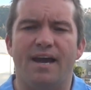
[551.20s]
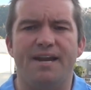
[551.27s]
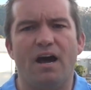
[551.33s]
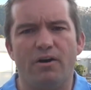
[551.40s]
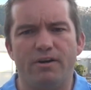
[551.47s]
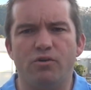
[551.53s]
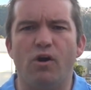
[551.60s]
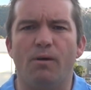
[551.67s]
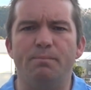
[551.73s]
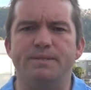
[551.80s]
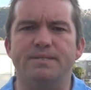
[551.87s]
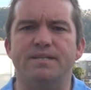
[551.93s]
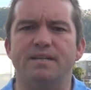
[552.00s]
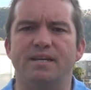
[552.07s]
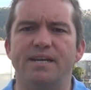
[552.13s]
and our
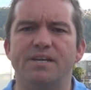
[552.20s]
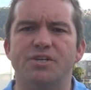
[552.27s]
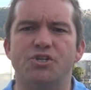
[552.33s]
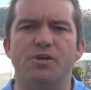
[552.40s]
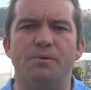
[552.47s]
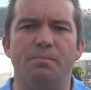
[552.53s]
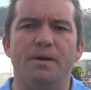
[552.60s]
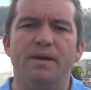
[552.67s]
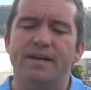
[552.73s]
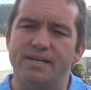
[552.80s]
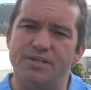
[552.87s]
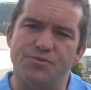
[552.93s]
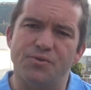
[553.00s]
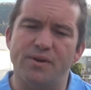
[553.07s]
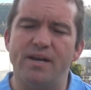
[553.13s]
incompetent leadership
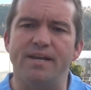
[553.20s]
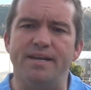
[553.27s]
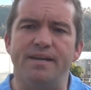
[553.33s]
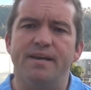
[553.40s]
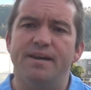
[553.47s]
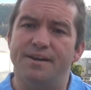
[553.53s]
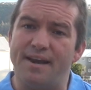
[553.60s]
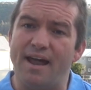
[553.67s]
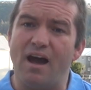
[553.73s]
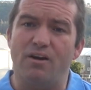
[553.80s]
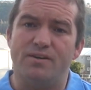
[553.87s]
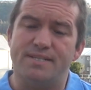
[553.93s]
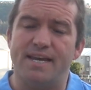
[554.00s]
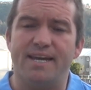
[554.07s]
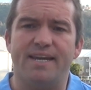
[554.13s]
is really
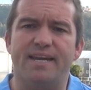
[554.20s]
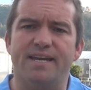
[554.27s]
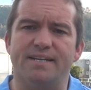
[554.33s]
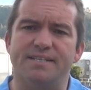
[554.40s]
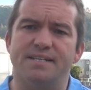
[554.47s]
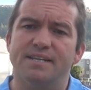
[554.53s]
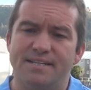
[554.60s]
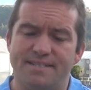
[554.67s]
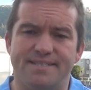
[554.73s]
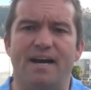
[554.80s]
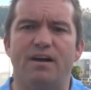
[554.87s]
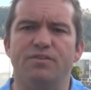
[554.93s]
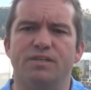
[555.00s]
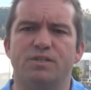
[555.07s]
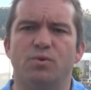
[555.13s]
now taking it
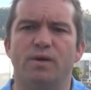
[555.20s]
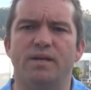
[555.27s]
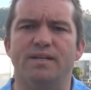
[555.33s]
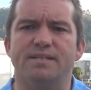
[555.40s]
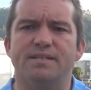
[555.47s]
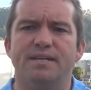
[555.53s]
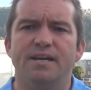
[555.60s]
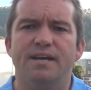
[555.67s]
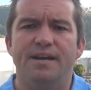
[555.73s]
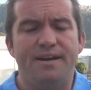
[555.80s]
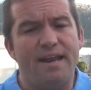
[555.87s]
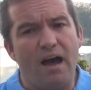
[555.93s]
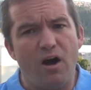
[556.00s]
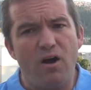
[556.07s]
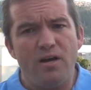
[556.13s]
down the toilet.
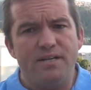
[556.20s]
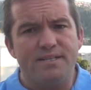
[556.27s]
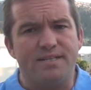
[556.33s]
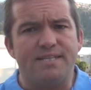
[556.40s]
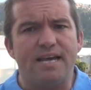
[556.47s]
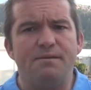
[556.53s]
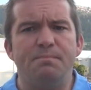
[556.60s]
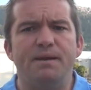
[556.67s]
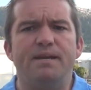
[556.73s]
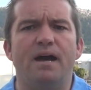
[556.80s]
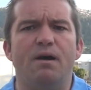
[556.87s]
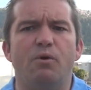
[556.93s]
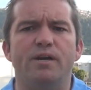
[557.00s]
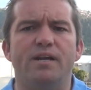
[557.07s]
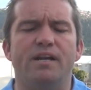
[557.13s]
Now, does that mean
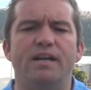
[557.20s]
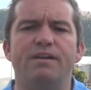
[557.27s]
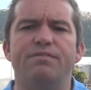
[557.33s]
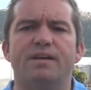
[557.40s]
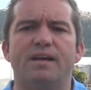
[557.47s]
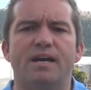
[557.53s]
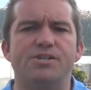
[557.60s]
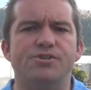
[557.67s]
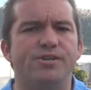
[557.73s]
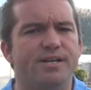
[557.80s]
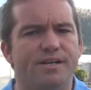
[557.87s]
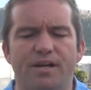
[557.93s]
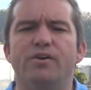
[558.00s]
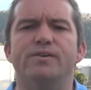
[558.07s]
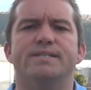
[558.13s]
I want to leave the
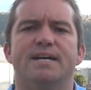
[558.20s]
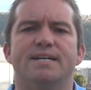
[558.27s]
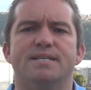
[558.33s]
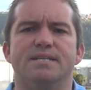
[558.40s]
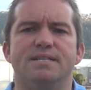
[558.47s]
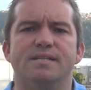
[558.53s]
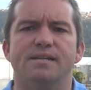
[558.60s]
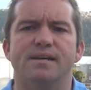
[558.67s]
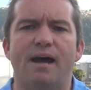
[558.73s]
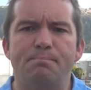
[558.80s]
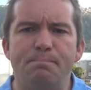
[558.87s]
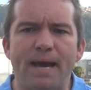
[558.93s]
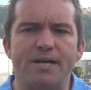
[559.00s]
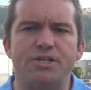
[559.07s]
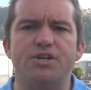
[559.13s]
country? No, it doesn't.
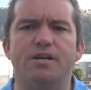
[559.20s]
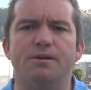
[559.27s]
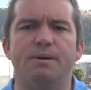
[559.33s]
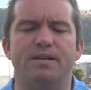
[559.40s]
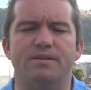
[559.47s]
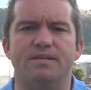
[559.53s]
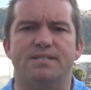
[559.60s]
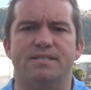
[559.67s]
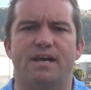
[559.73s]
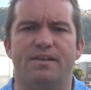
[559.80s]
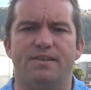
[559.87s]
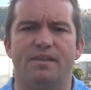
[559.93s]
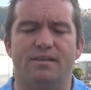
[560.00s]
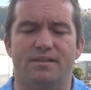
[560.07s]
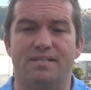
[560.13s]
I'm passionate about
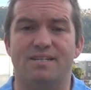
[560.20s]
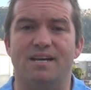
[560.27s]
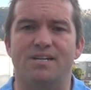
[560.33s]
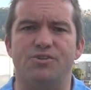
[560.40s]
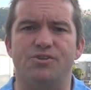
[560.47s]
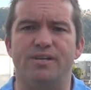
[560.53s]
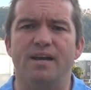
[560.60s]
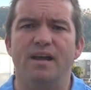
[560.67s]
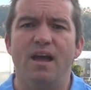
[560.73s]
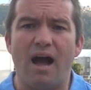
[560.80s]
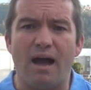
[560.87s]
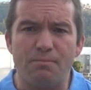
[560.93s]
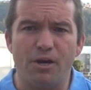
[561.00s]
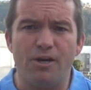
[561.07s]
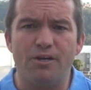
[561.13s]
this country.
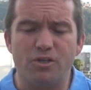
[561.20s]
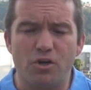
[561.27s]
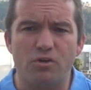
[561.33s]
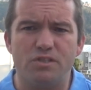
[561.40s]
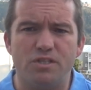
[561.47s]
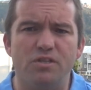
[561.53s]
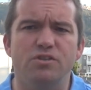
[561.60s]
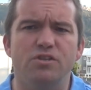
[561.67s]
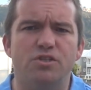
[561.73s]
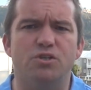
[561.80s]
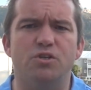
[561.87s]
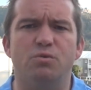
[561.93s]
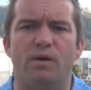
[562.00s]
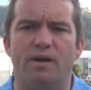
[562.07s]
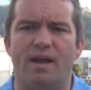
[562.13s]
I'm going to continue to
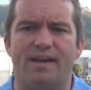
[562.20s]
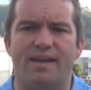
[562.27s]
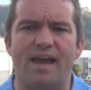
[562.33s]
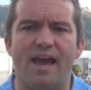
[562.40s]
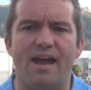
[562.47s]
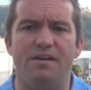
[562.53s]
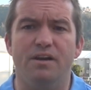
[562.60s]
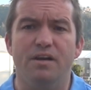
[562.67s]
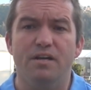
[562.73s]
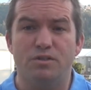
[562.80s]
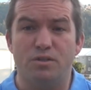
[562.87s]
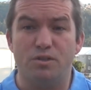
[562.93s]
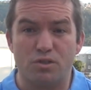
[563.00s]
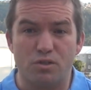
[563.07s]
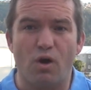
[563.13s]
do what I can
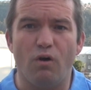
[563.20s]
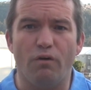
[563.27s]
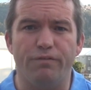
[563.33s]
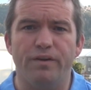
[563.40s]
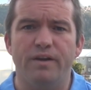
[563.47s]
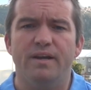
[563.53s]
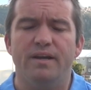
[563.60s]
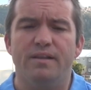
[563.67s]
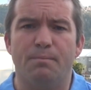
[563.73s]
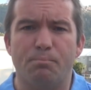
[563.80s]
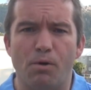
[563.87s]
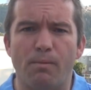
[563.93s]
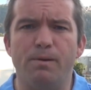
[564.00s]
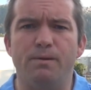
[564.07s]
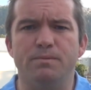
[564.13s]
to solve the
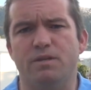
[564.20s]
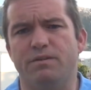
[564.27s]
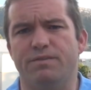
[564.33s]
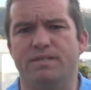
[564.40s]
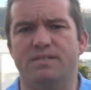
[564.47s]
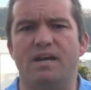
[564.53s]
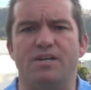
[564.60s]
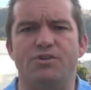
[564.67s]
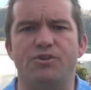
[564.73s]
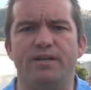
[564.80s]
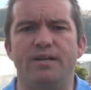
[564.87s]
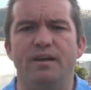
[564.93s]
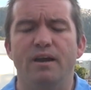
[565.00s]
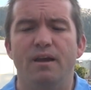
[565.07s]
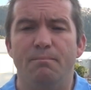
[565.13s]
problems of this
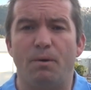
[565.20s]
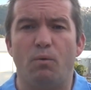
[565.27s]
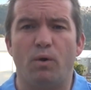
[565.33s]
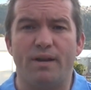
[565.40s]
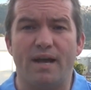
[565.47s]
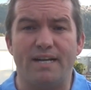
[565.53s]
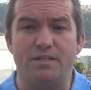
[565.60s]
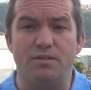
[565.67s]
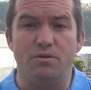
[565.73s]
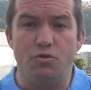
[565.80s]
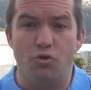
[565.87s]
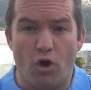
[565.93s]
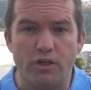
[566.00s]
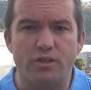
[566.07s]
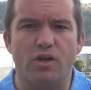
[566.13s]
country. But what
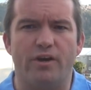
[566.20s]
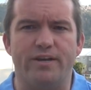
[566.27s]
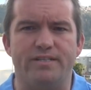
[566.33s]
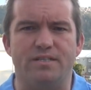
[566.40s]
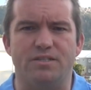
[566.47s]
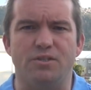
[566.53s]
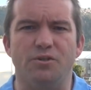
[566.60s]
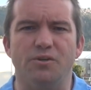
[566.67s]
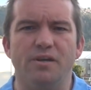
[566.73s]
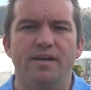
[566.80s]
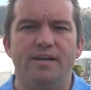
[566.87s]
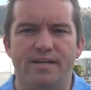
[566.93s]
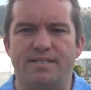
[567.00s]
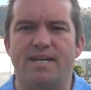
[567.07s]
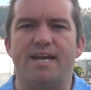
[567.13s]
I'm not going to do
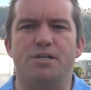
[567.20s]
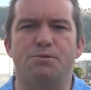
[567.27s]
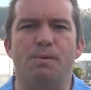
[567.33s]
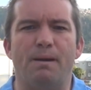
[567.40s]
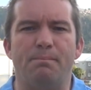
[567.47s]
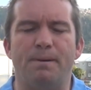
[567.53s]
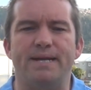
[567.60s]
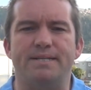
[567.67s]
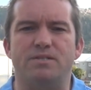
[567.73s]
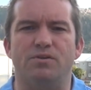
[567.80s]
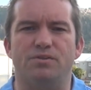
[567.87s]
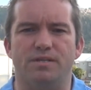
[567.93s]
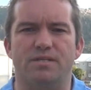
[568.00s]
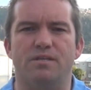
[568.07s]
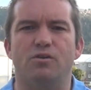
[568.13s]
is hedge my bets
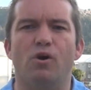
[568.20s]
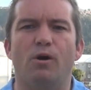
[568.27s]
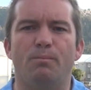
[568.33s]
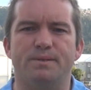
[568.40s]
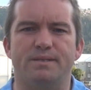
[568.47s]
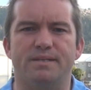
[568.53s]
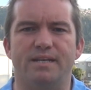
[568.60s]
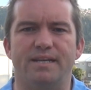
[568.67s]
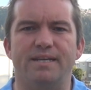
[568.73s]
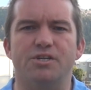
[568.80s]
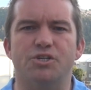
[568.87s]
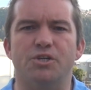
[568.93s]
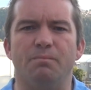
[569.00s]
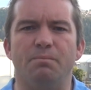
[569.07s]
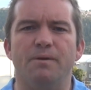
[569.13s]
on this incompetent
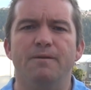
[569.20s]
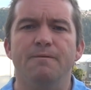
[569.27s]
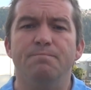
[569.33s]
leadership.